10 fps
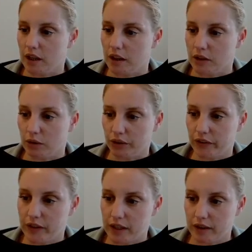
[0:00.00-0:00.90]
You'll
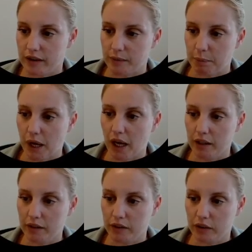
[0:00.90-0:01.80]
see these
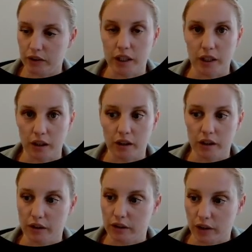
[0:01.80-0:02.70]
buttons over here
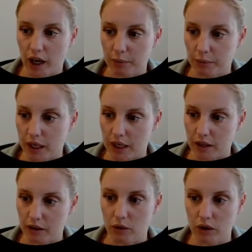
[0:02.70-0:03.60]
in the top right
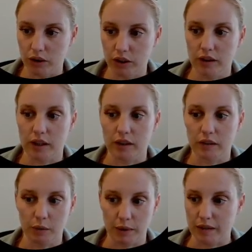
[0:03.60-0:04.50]
hand corner. These
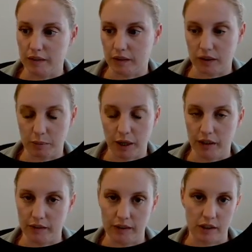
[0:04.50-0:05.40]
are basically
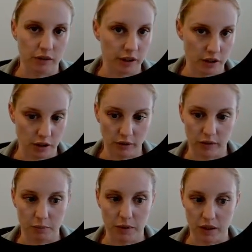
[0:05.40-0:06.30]
buttons that you can use
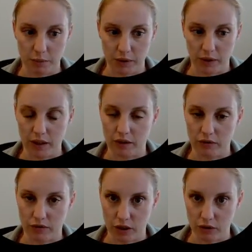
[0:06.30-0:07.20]
to manipulate the
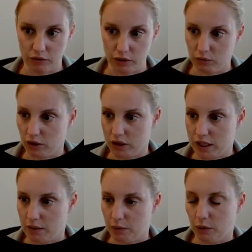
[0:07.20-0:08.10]
view of your
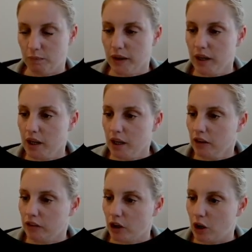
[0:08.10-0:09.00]
Worktable.
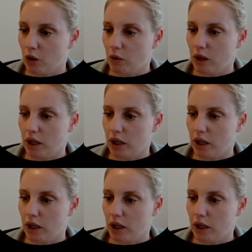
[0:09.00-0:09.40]
So